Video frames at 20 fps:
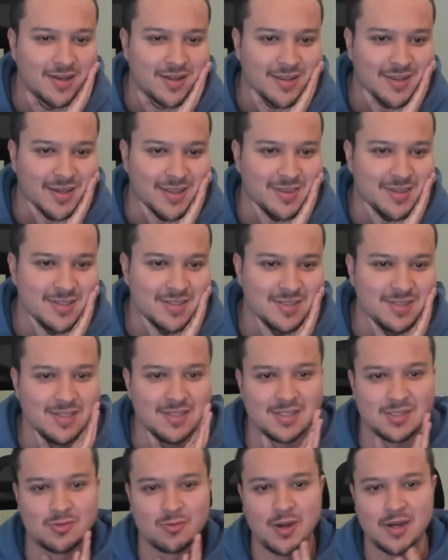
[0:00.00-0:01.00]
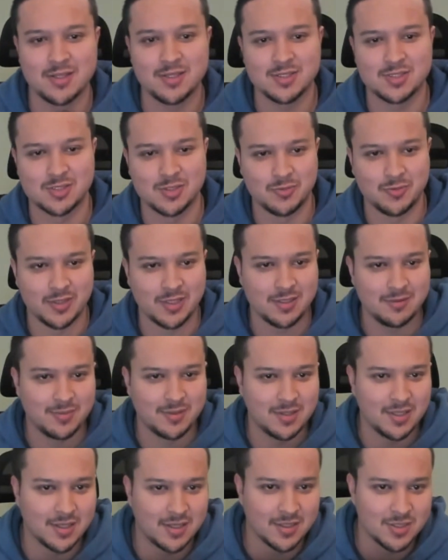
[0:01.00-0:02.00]
Like this threatens to win, but
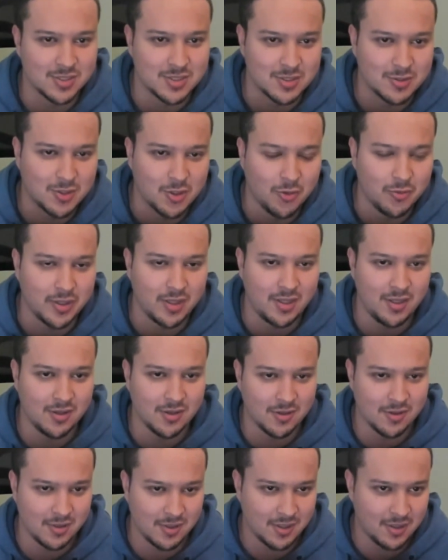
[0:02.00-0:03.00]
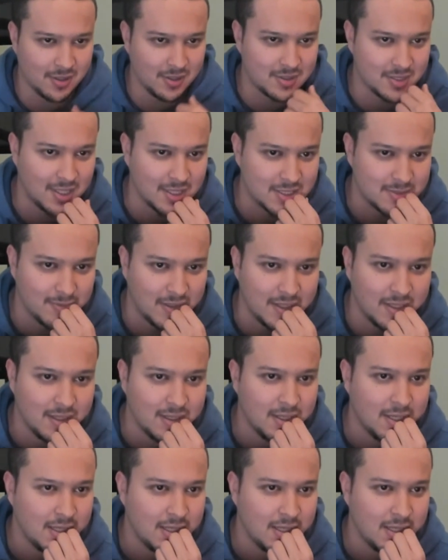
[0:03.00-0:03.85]
they can just go here and it attacks my